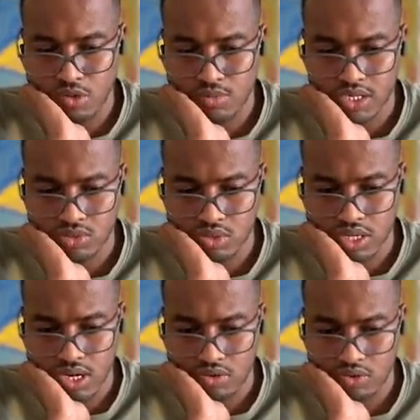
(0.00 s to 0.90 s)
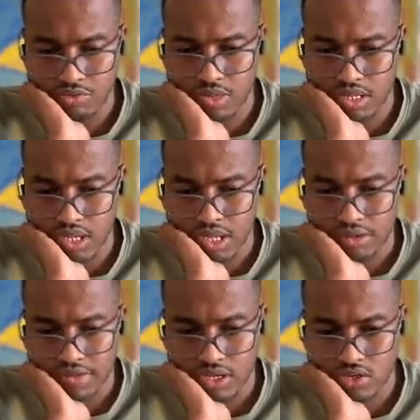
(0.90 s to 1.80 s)
much we've been
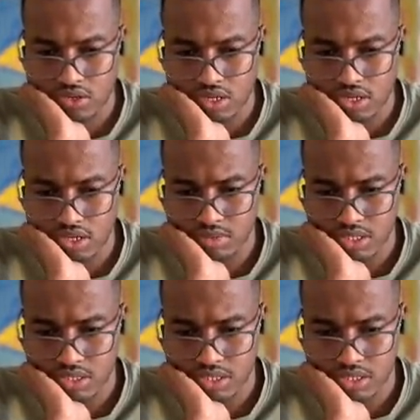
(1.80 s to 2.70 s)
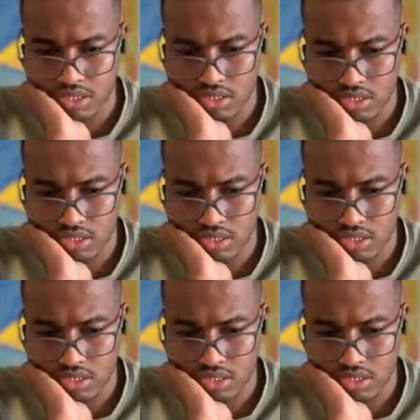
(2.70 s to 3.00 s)
live actually? Let me just see.